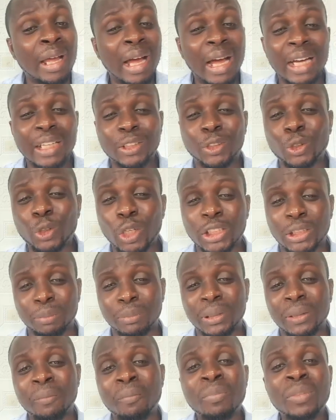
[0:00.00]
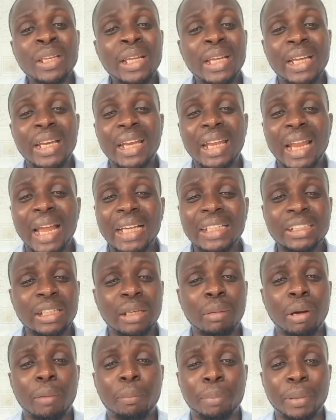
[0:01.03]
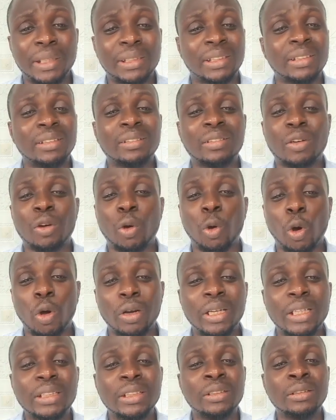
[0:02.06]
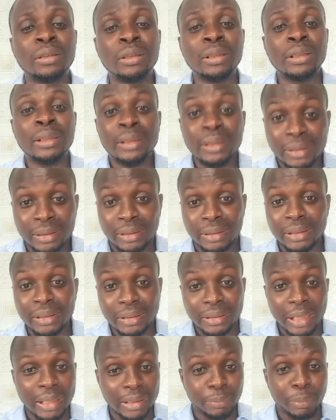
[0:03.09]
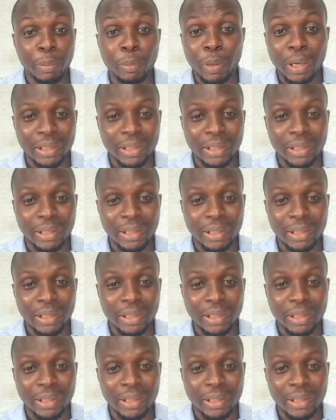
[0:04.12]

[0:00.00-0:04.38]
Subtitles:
And trust me, a large number of persons calling till date.